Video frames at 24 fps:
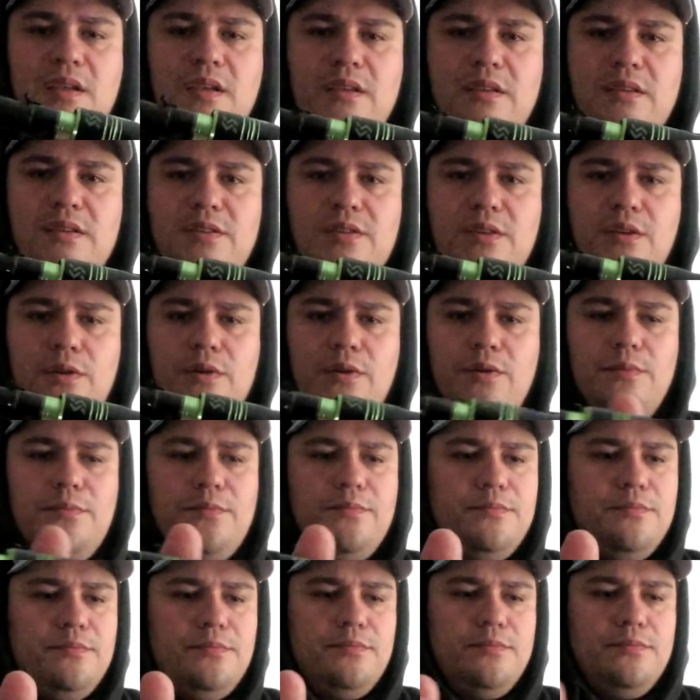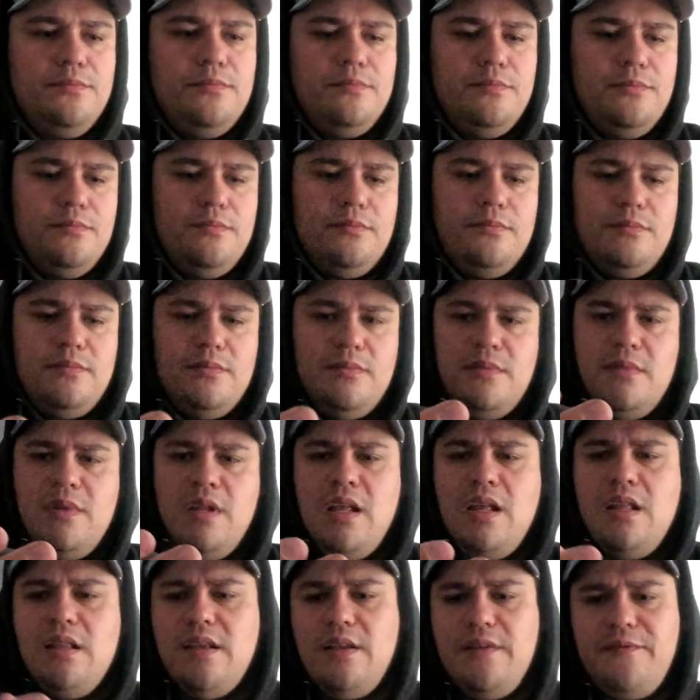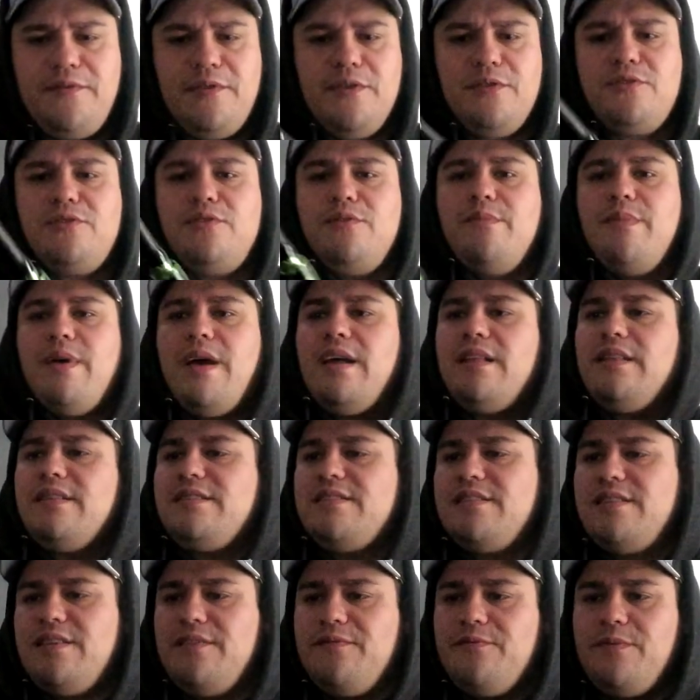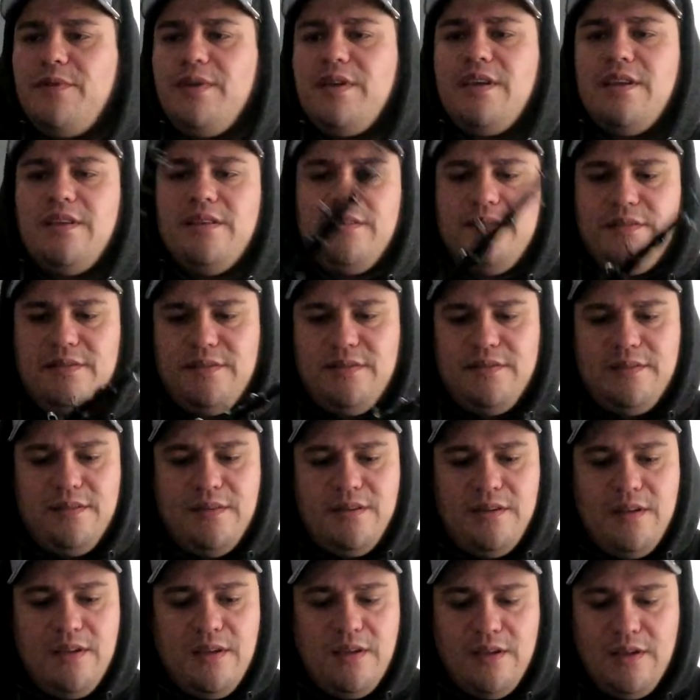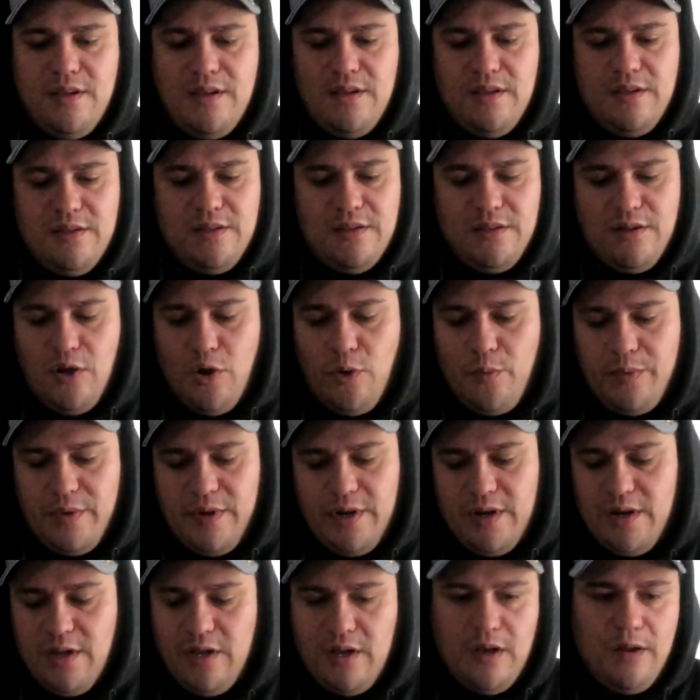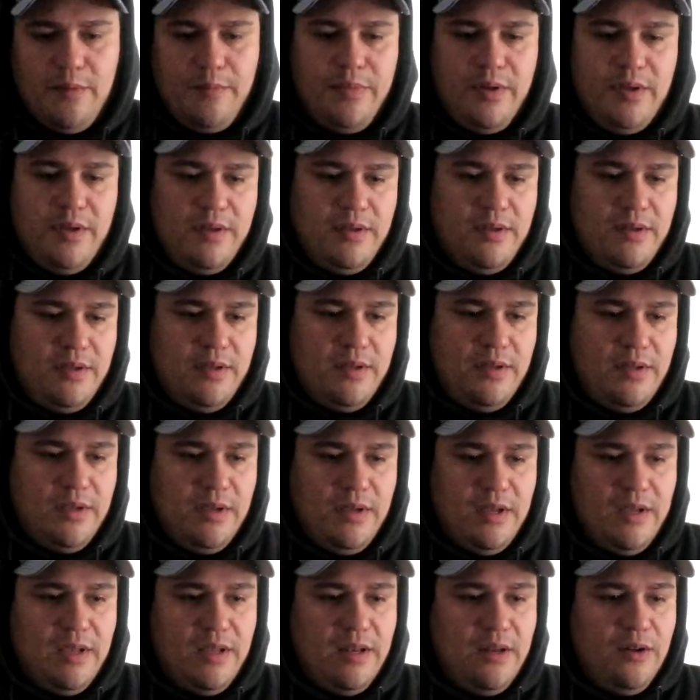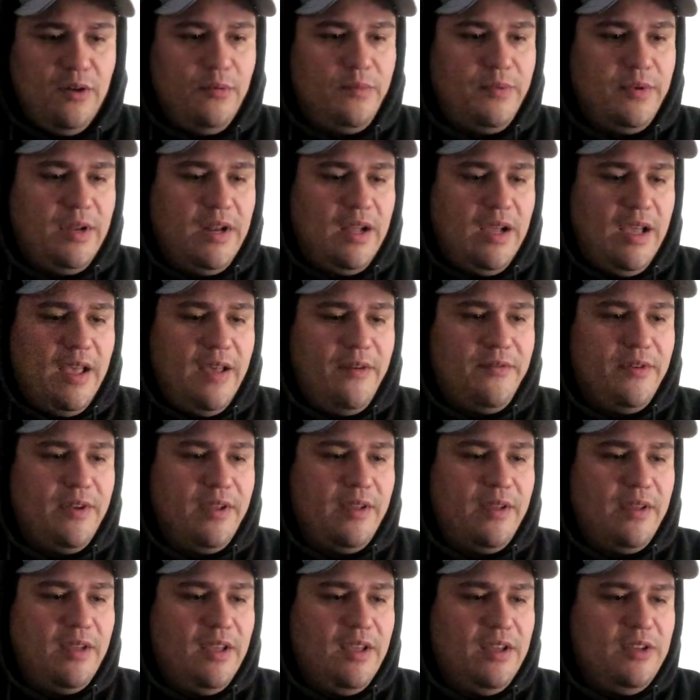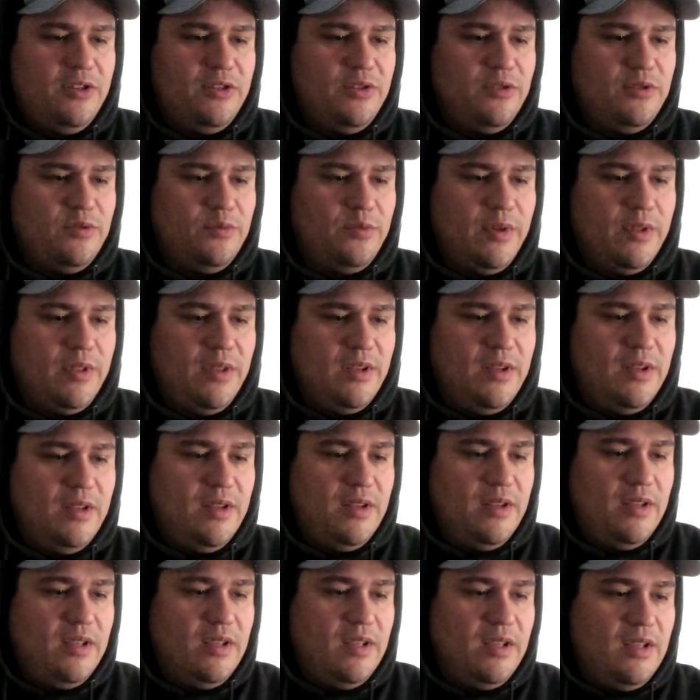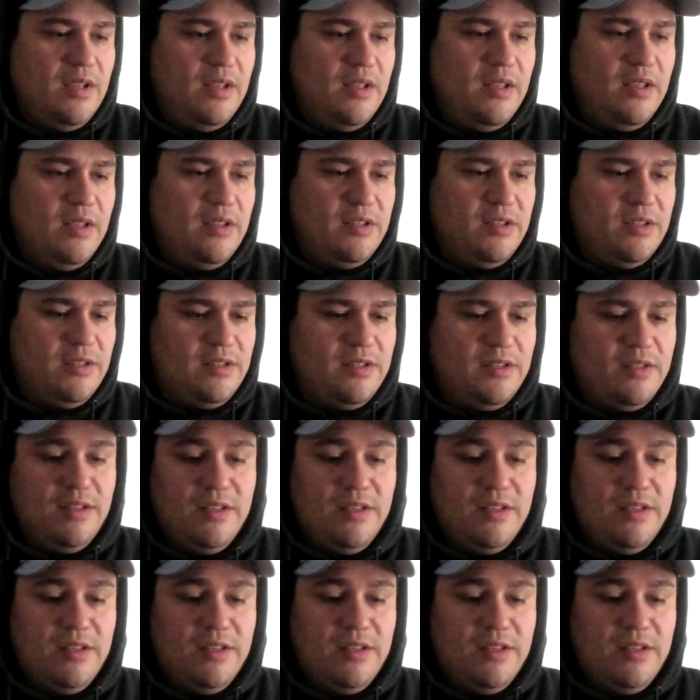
So, doesn't feel too bad. Let's see if we can open it up and hopefully not have any issues with it. It's just,